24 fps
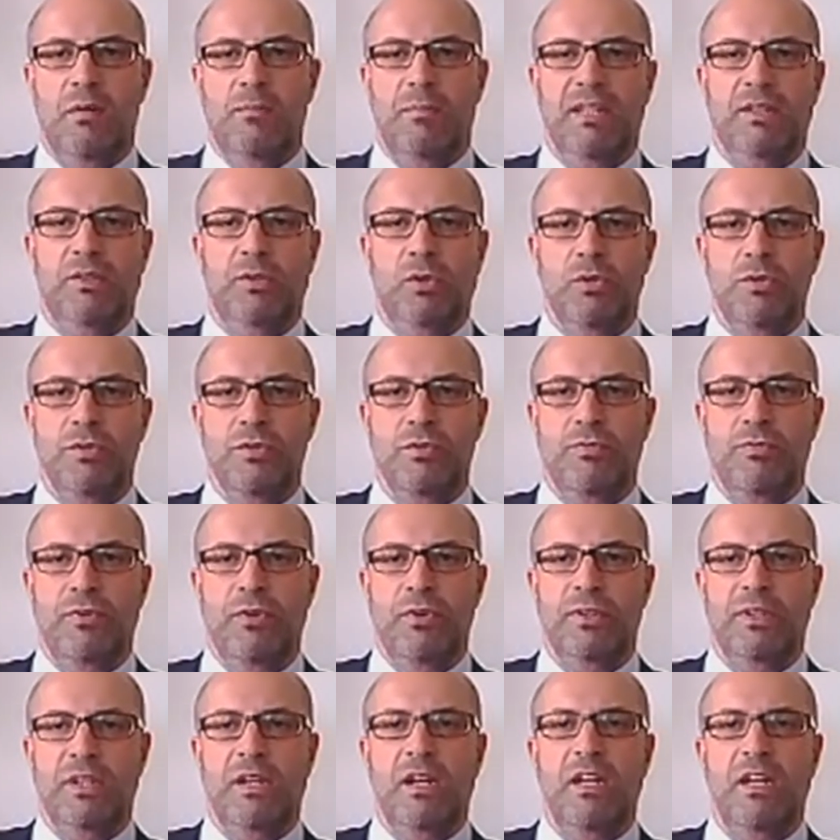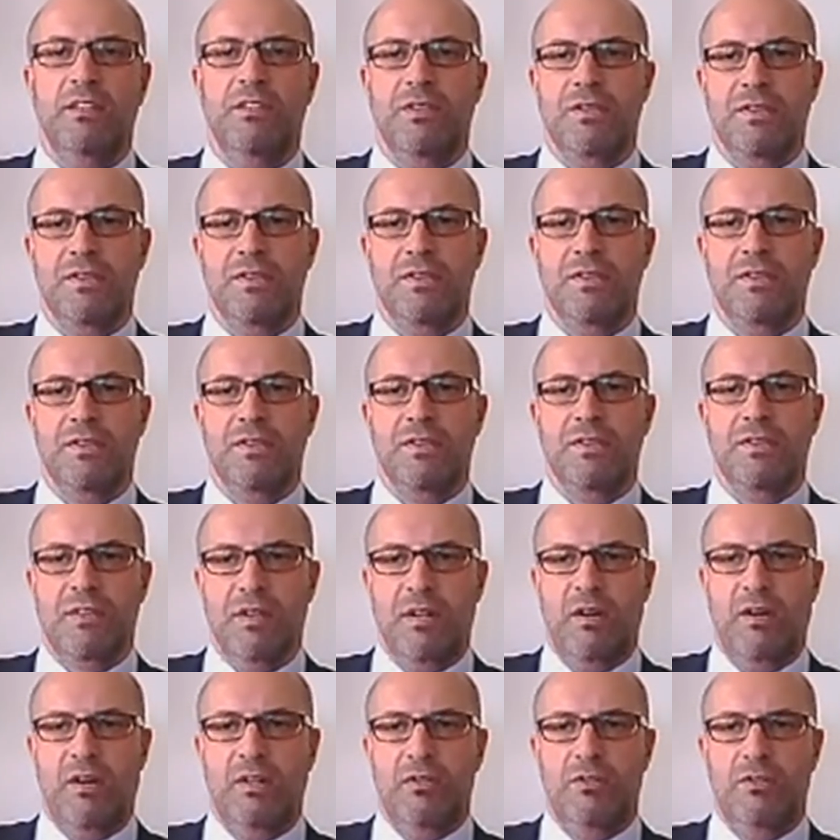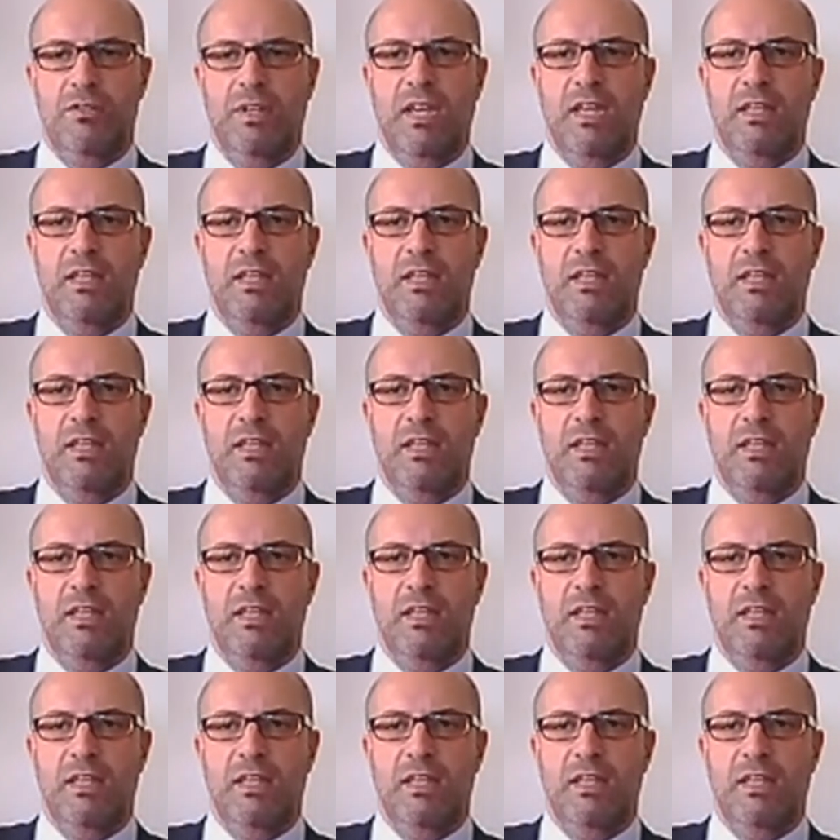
but also for the countries around,